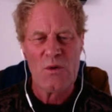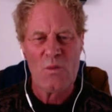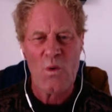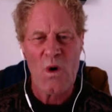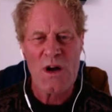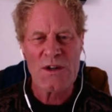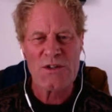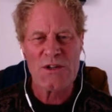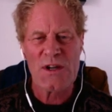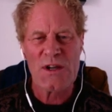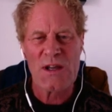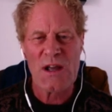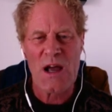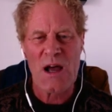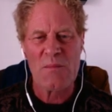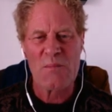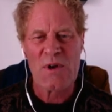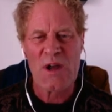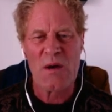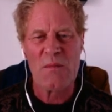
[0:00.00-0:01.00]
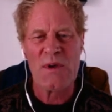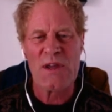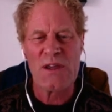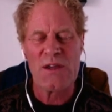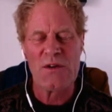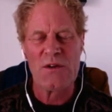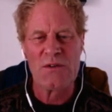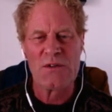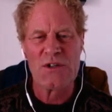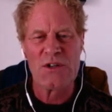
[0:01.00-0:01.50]
watching upcoming
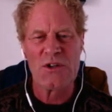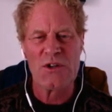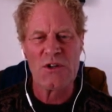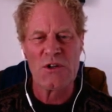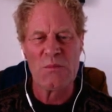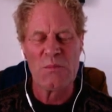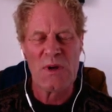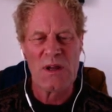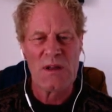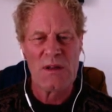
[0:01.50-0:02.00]
YouTube